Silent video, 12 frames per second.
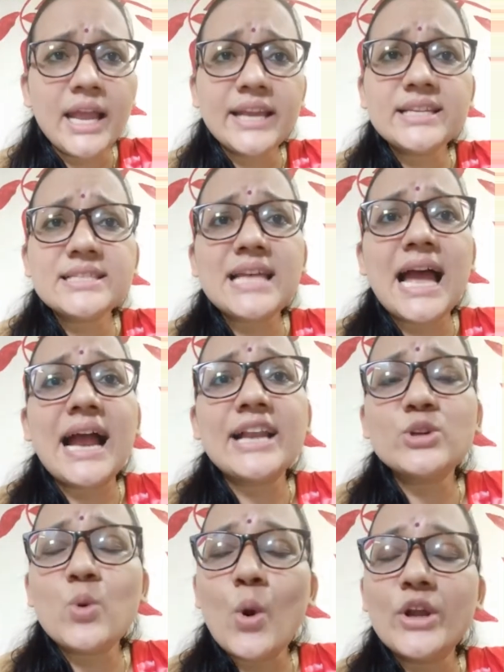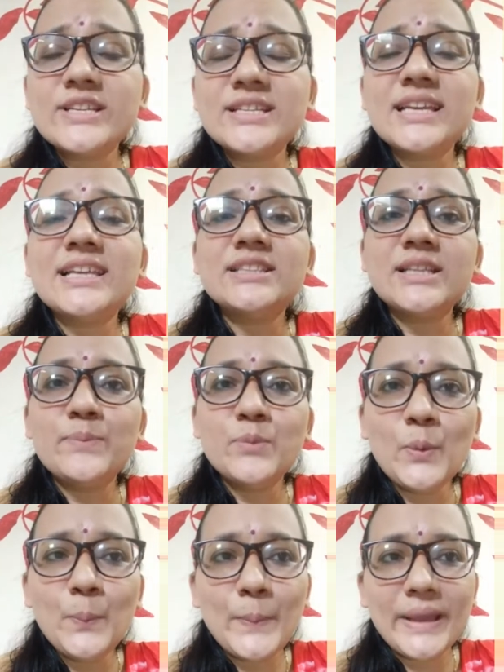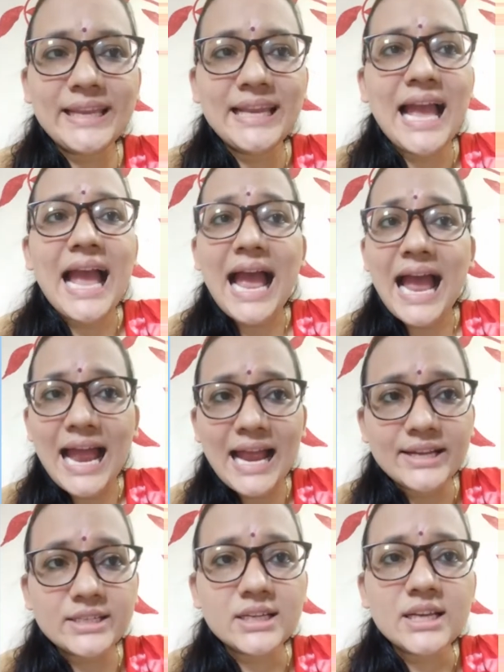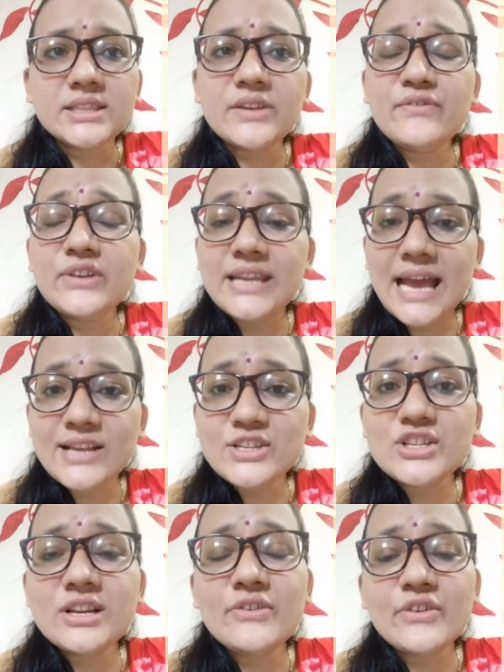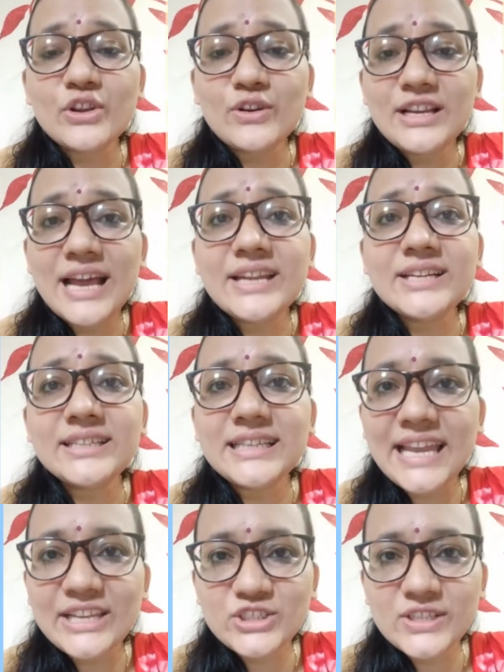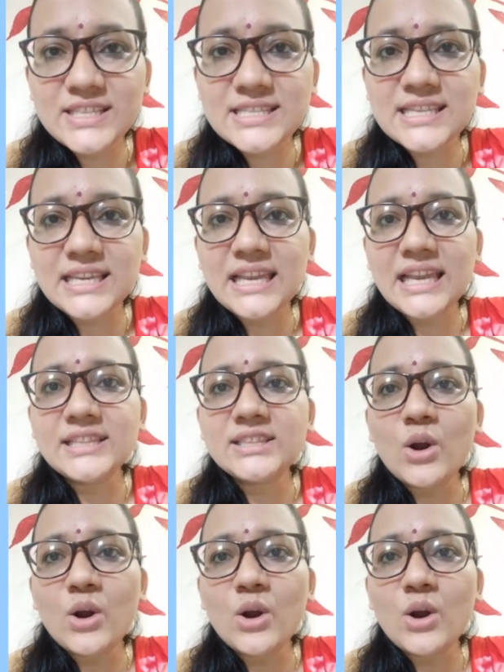It is headquartered in the Mumbai, and the Financial Regulatory Agency is